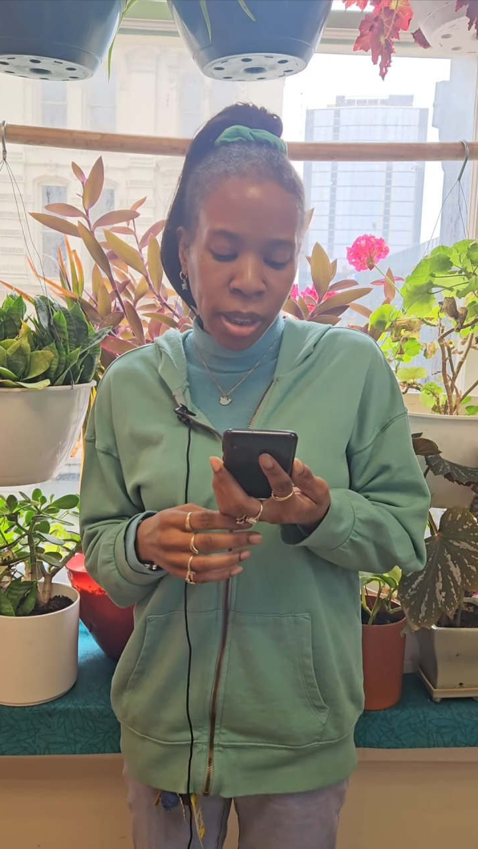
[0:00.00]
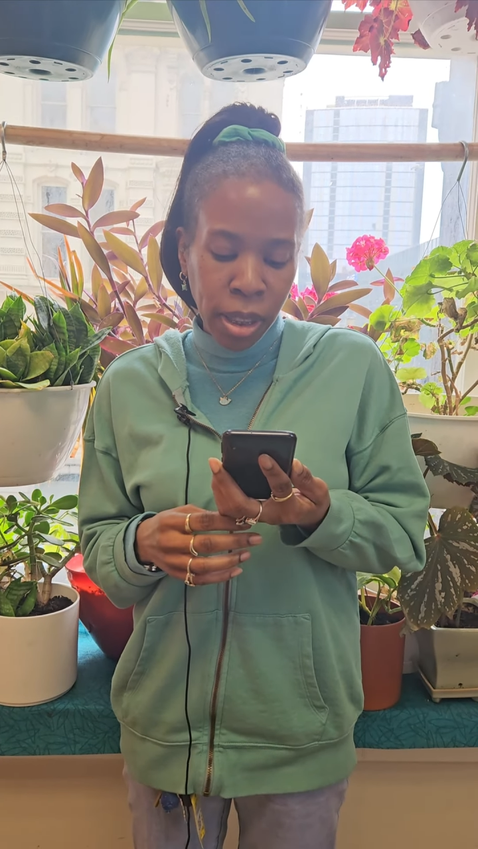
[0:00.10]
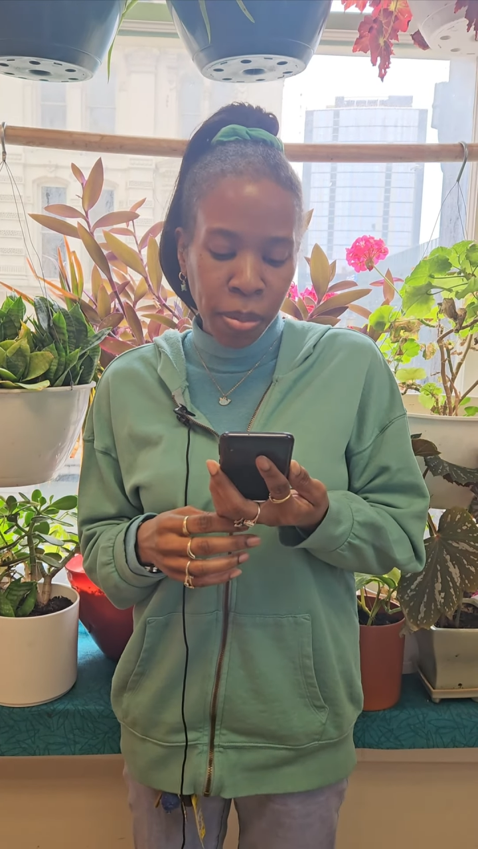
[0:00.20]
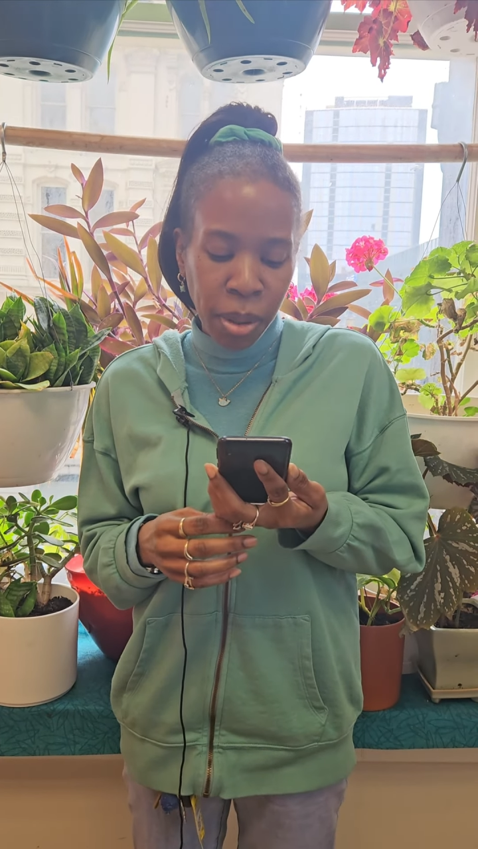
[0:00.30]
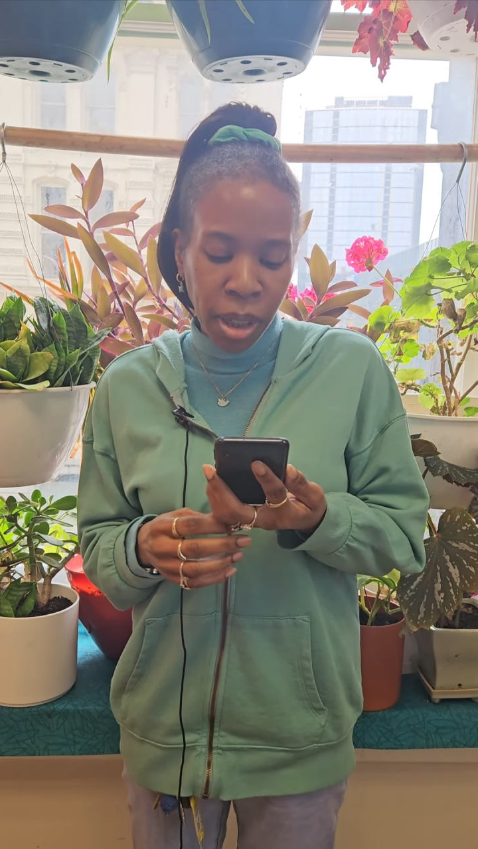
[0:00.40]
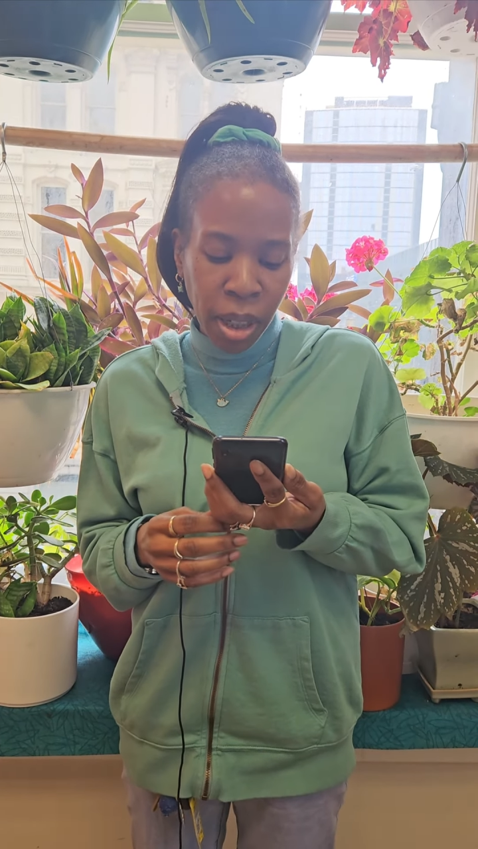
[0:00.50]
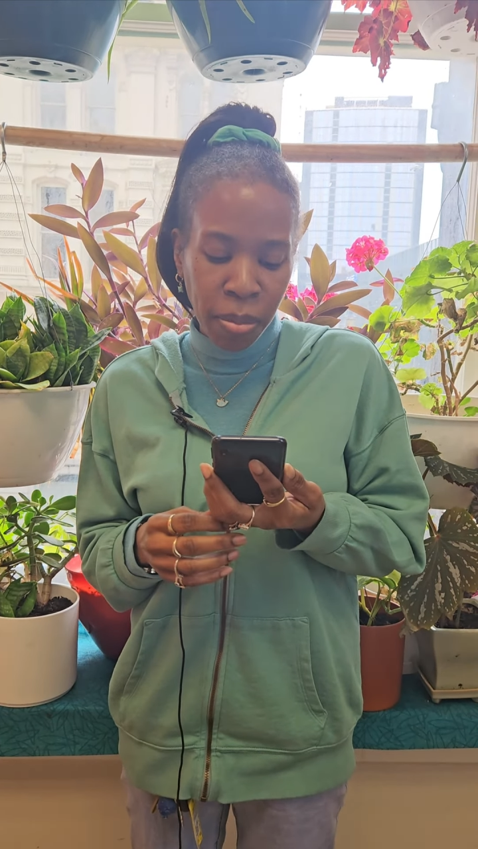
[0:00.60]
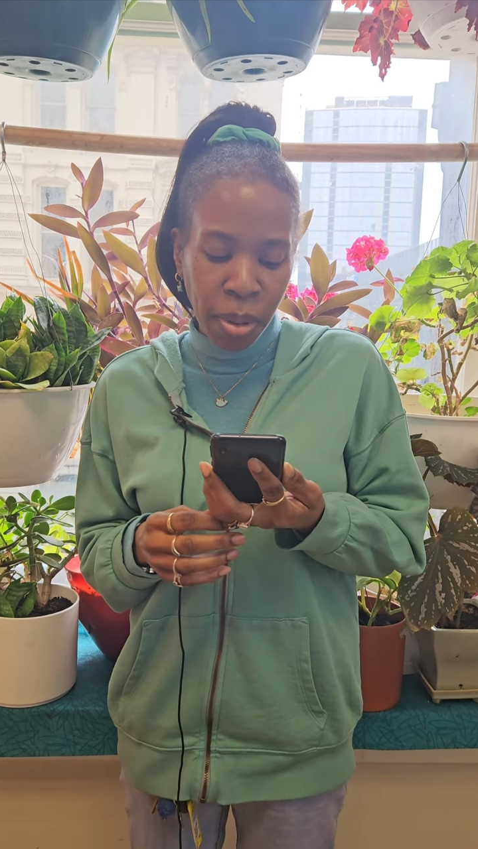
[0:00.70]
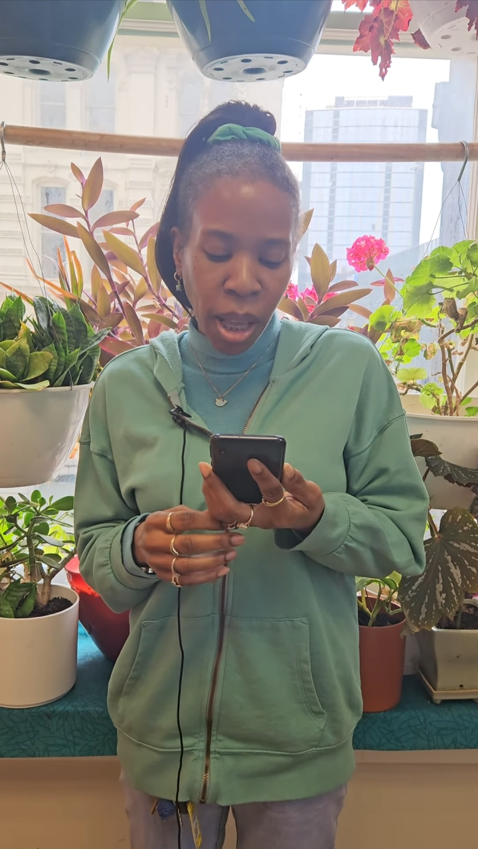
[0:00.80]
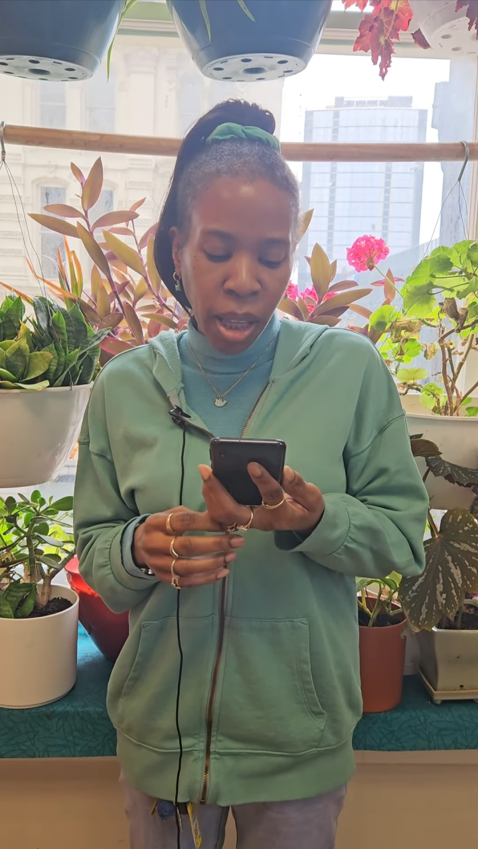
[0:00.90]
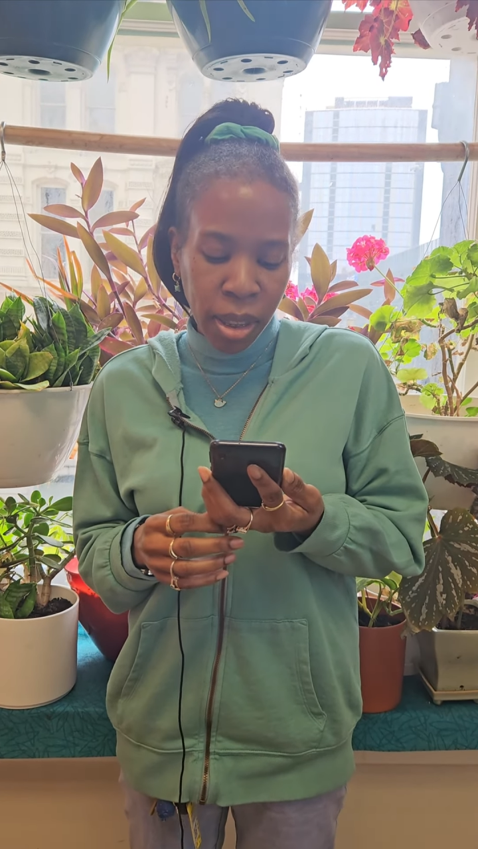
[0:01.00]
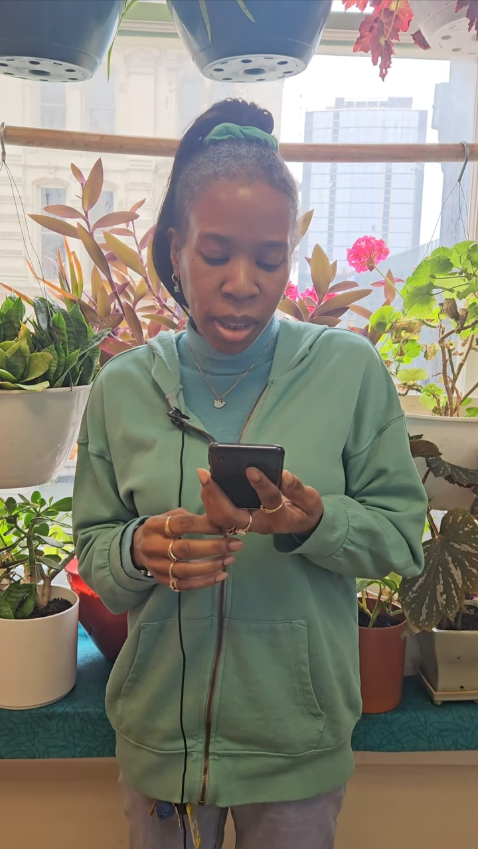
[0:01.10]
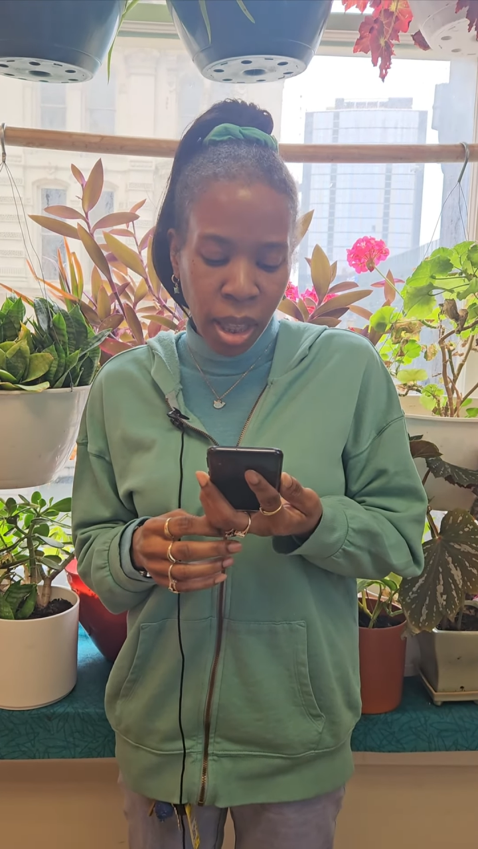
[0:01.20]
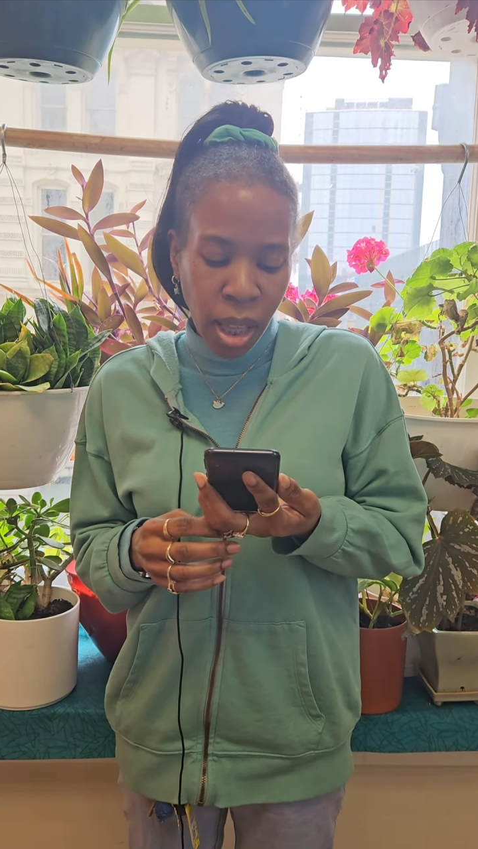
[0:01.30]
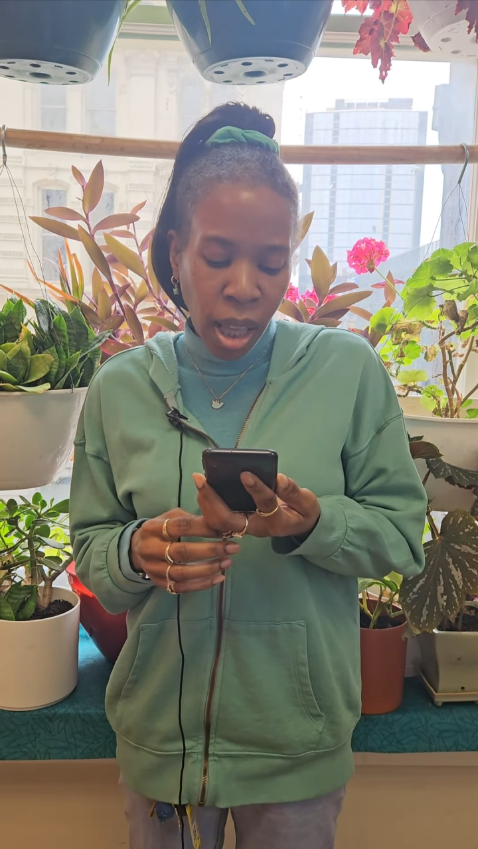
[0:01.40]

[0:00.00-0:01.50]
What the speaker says: sleeping in a box